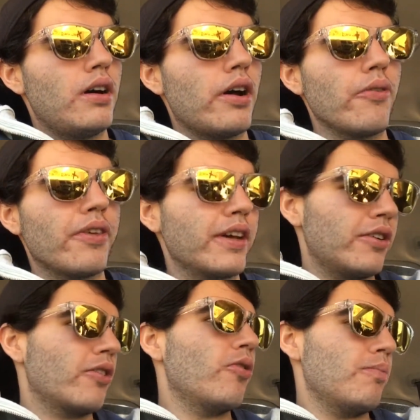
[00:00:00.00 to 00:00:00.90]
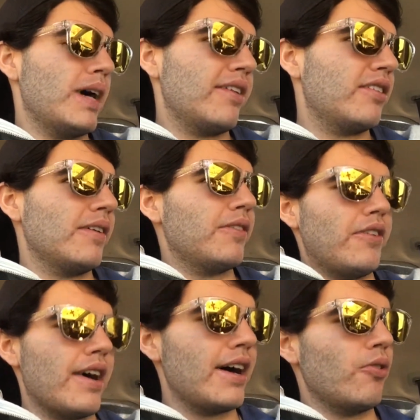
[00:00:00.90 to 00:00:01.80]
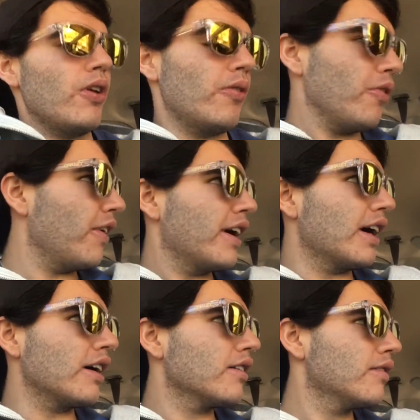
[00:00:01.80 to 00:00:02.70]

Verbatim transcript: I don't think they're going based off the title, I don't think.